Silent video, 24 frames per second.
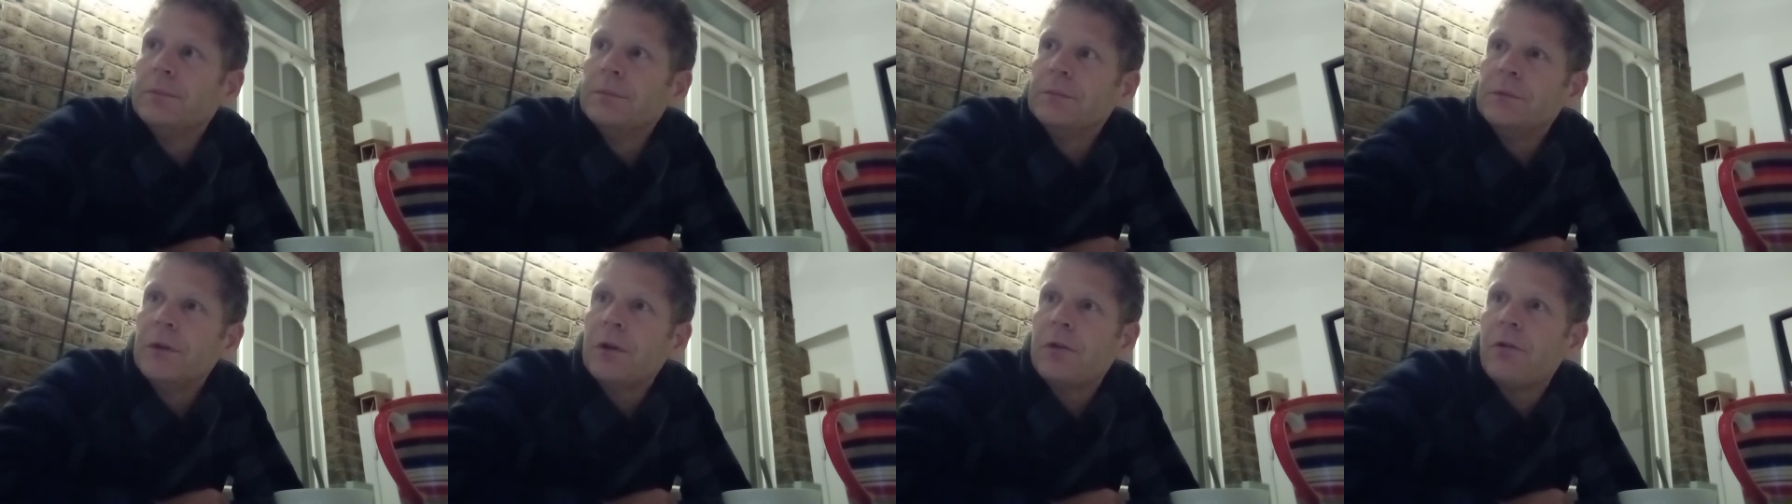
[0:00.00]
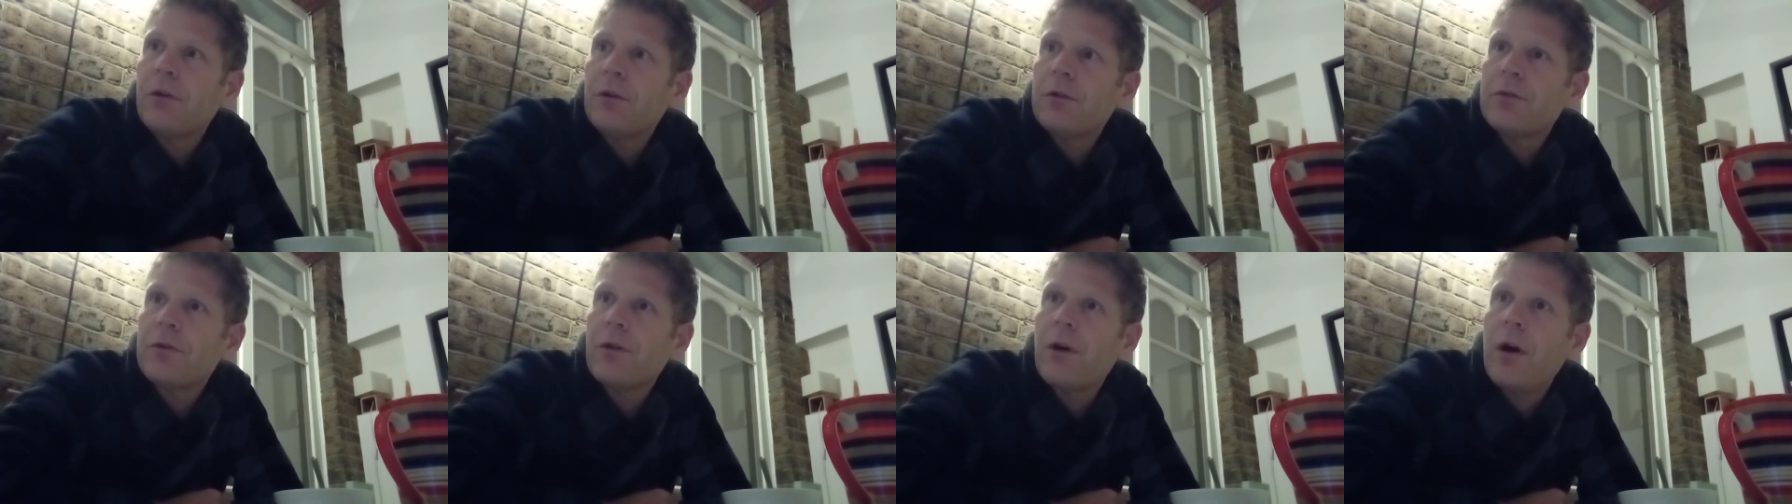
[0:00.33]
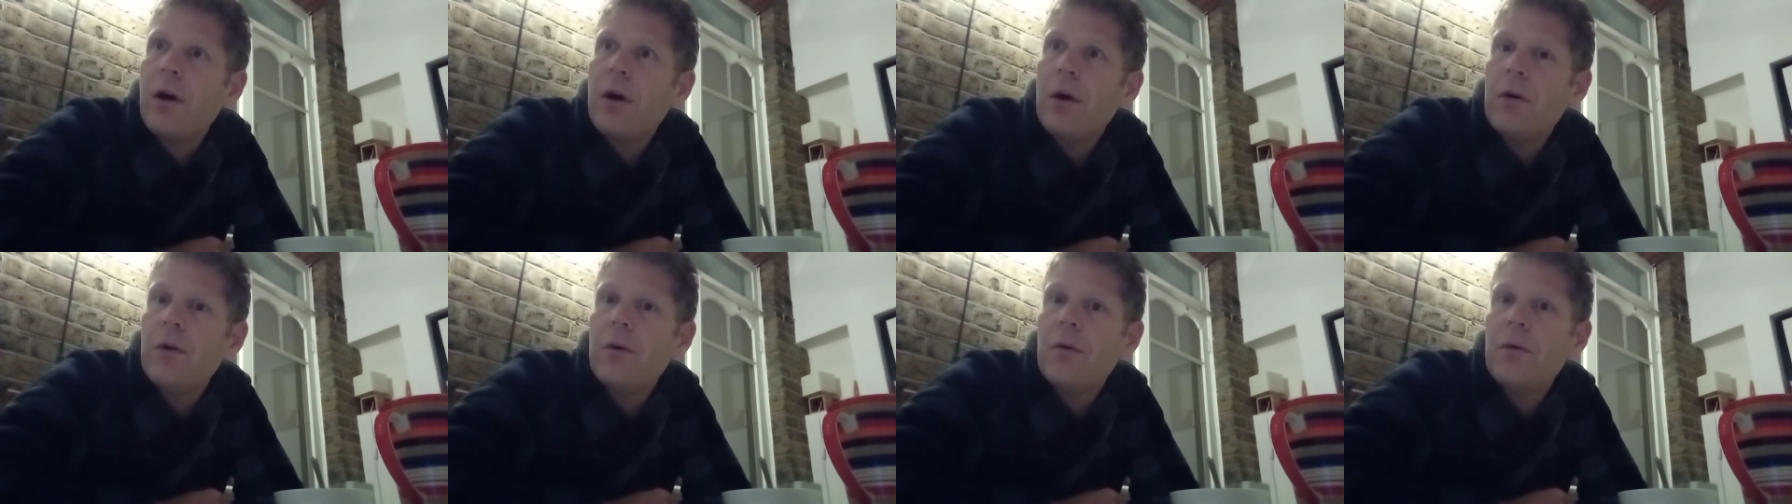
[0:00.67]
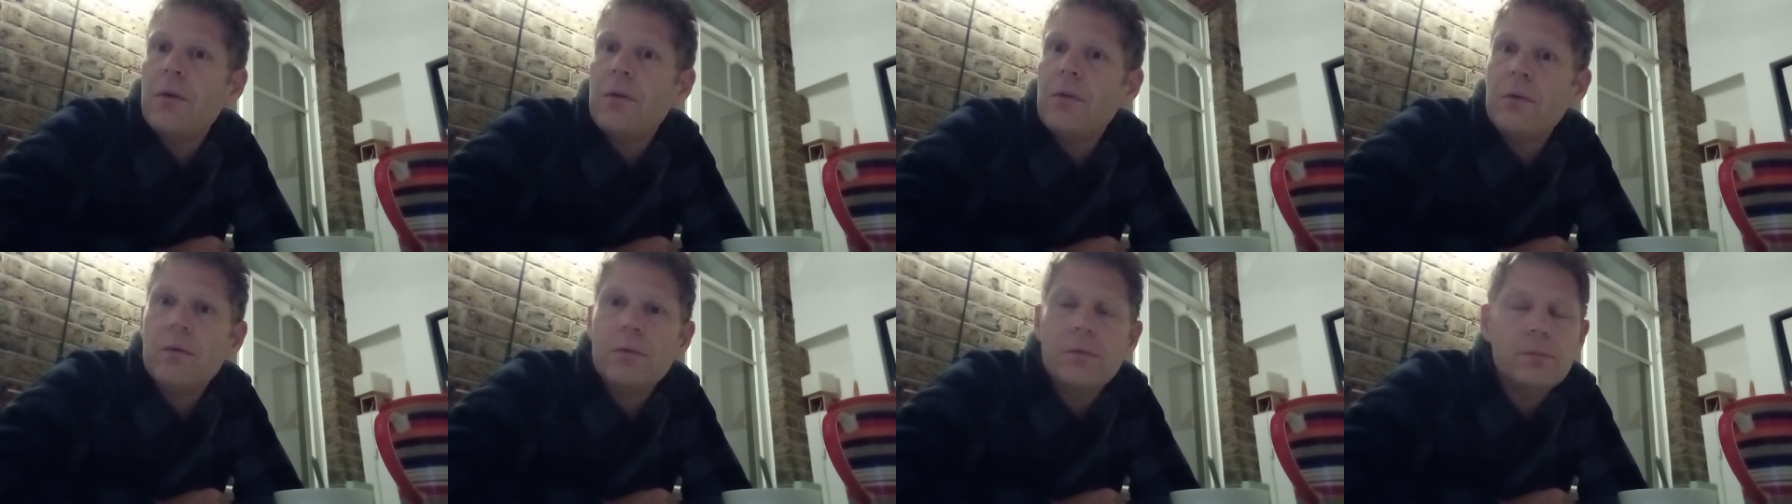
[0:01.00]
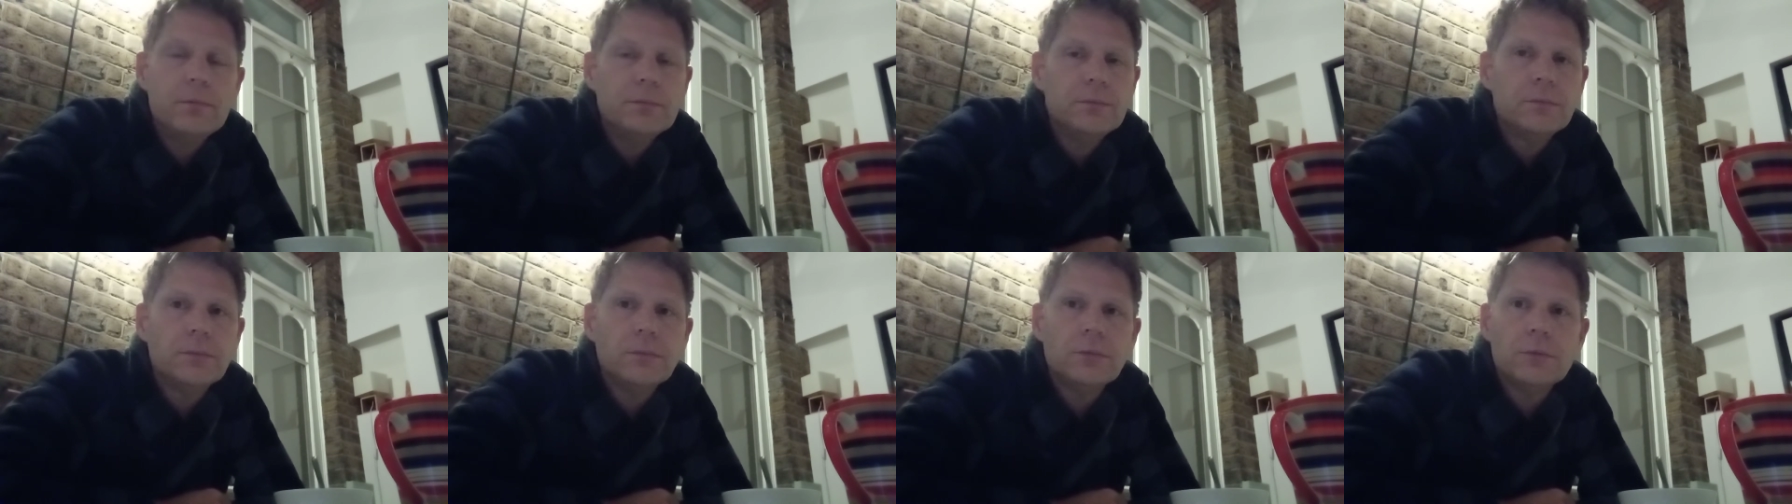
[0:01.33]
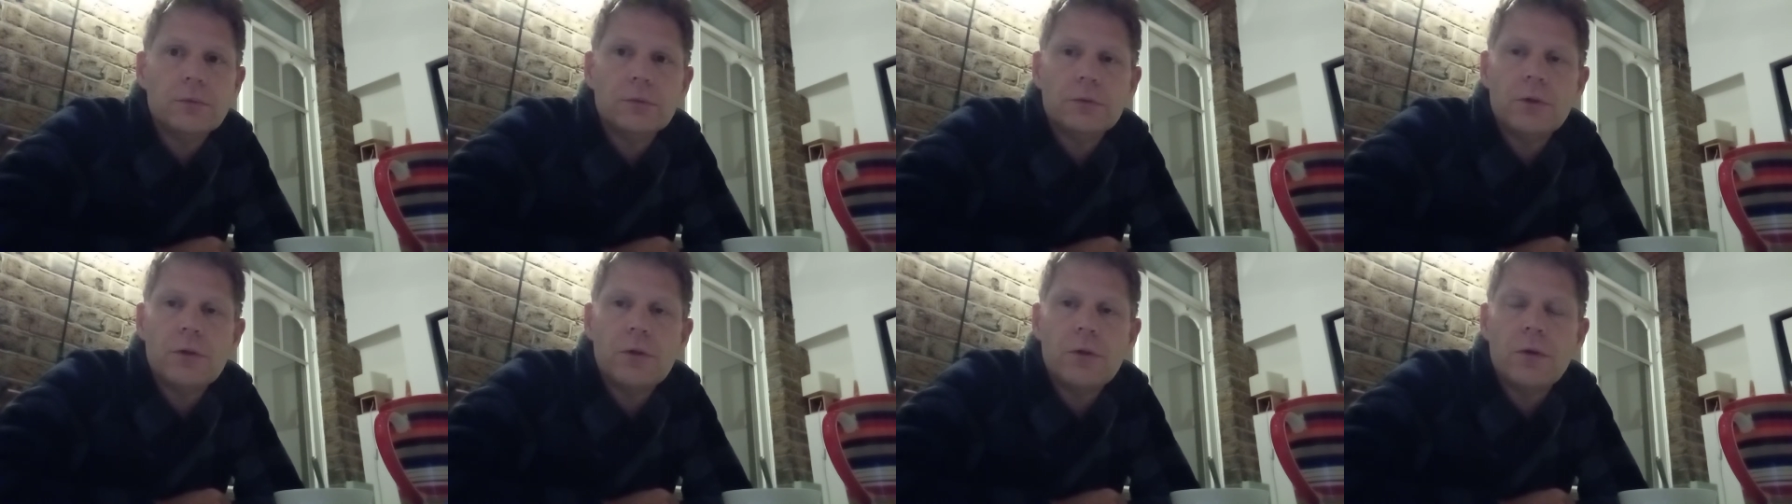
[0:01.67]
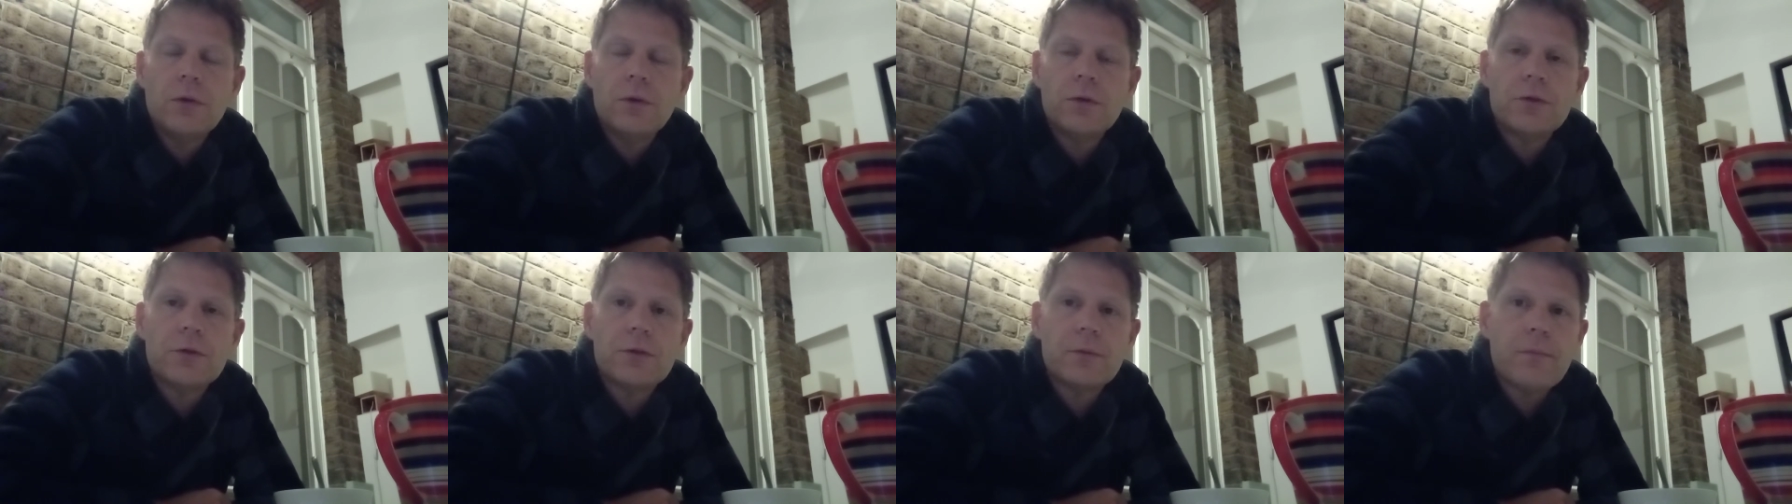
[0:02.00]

across the whole course,